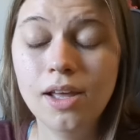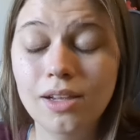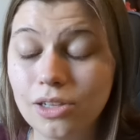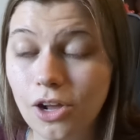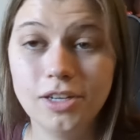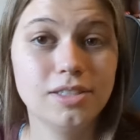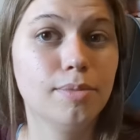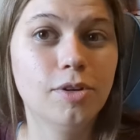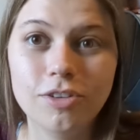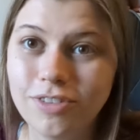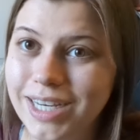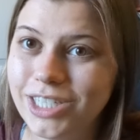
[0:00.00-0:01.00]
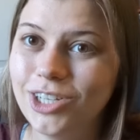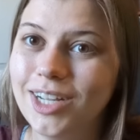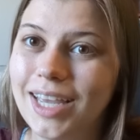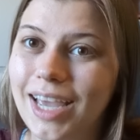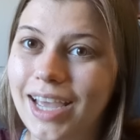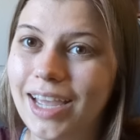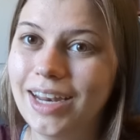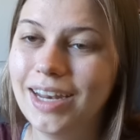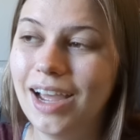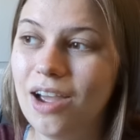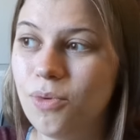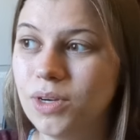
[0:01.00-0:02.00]
lost motivation again.
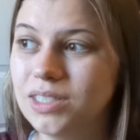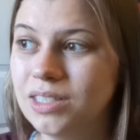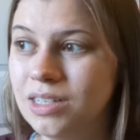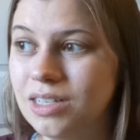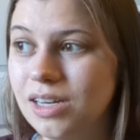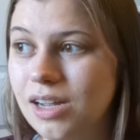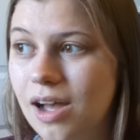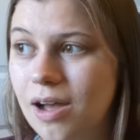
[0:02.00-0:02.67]
I wasn't